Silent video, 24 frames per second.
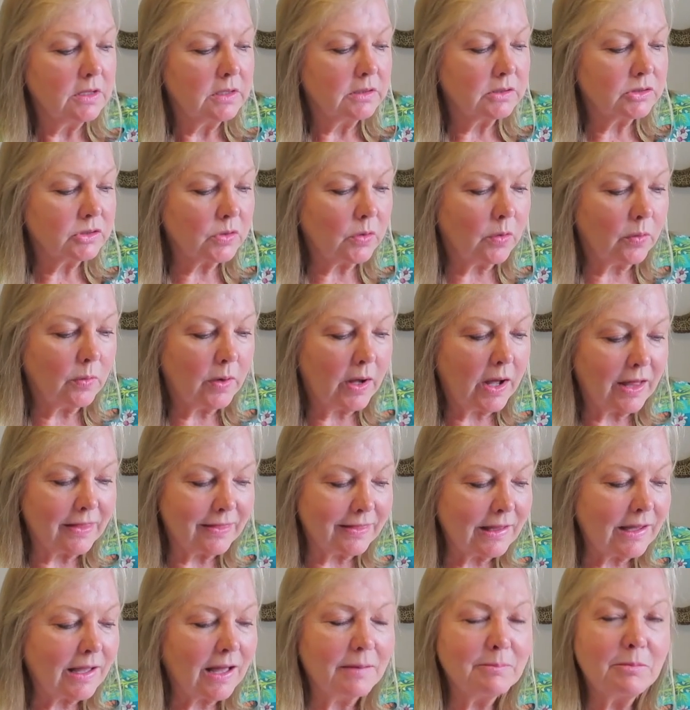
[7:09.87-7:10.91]
So I
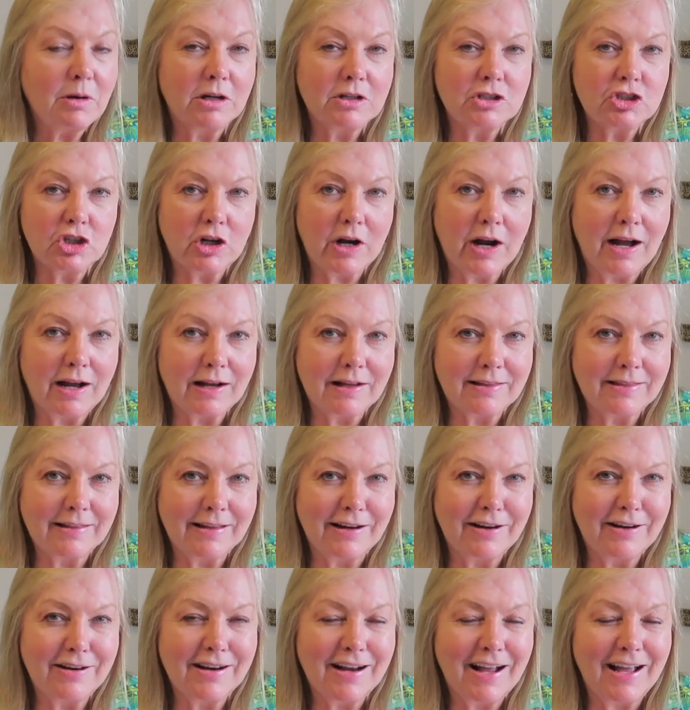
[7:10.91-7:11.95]
think I'm on track
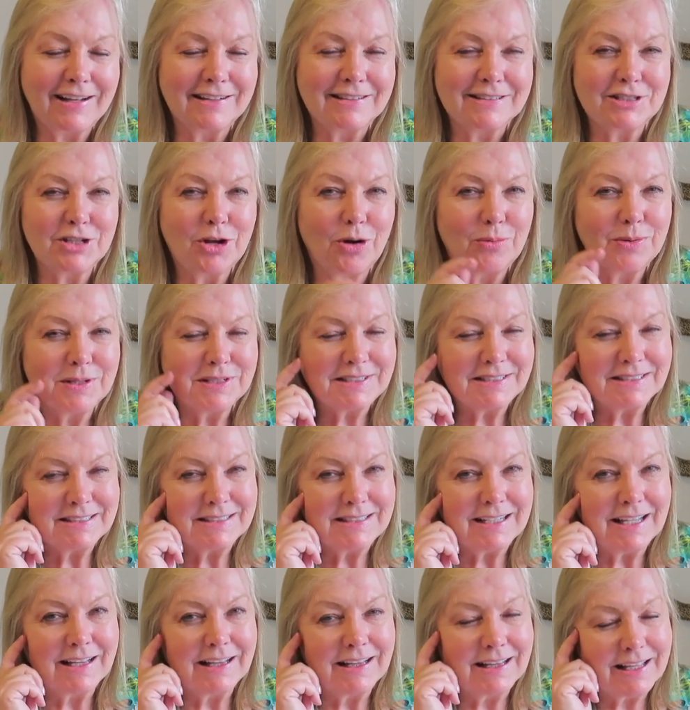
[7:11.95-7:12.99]
there, and it's always
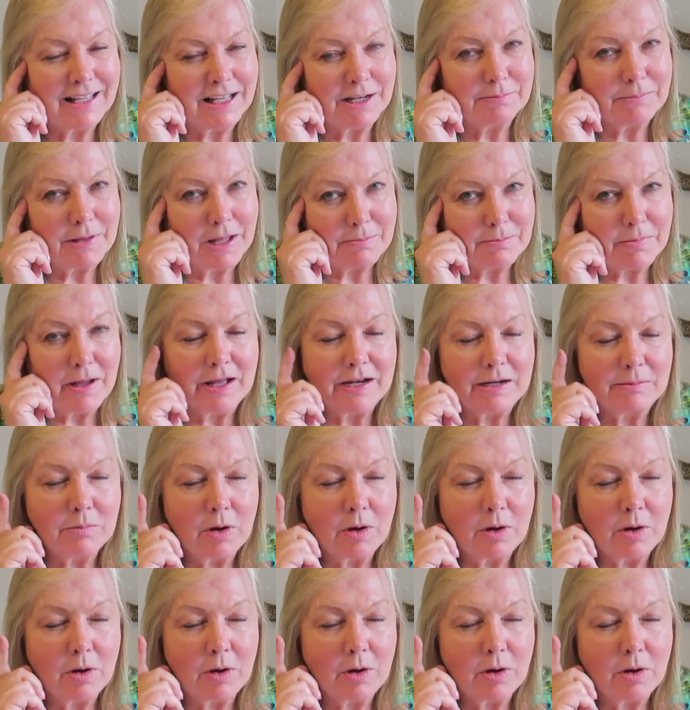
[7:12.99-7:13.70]
still in my mind.